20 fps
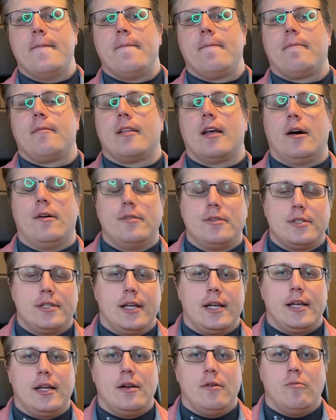I was
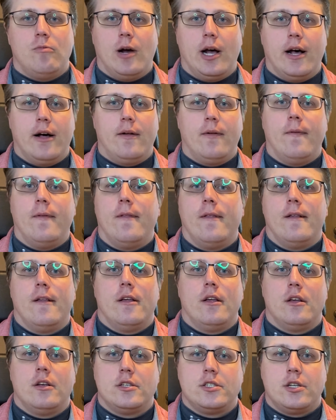thinking, well,
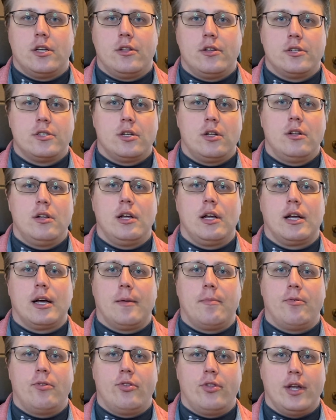so there's only a
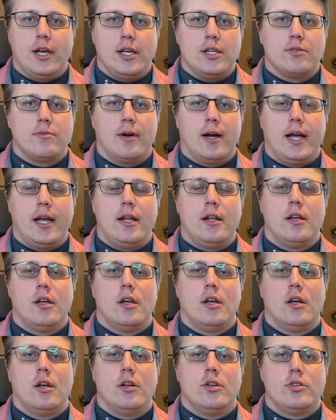couple of things, right?
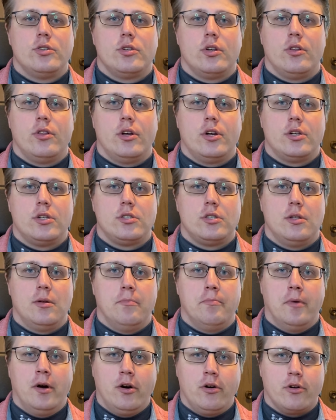So there's the
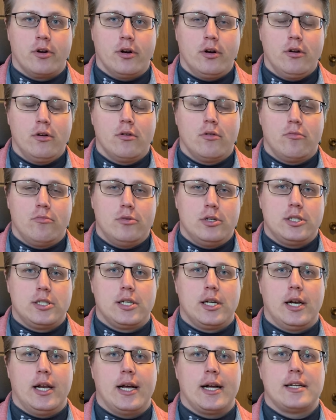motor, which
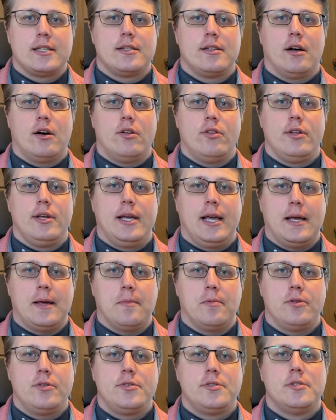connects to all the
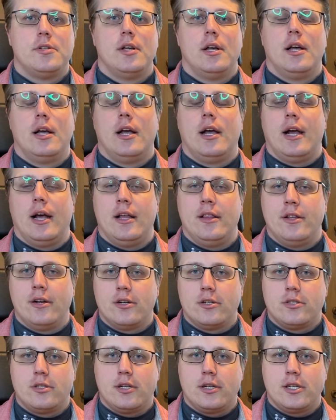cables, and
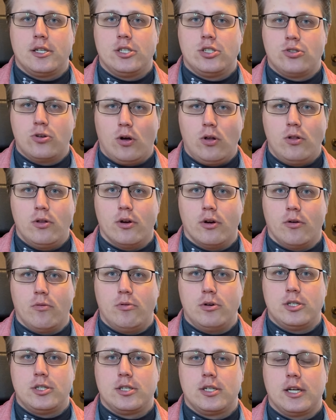there's the controller,
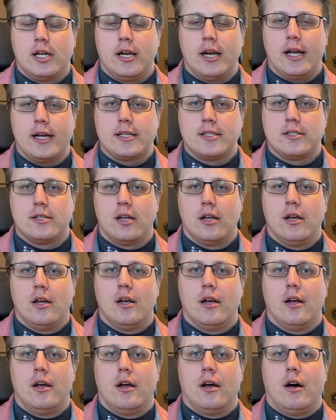which connects
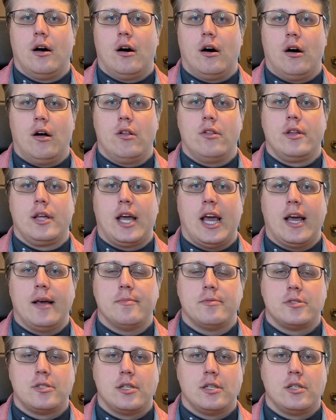all the cables as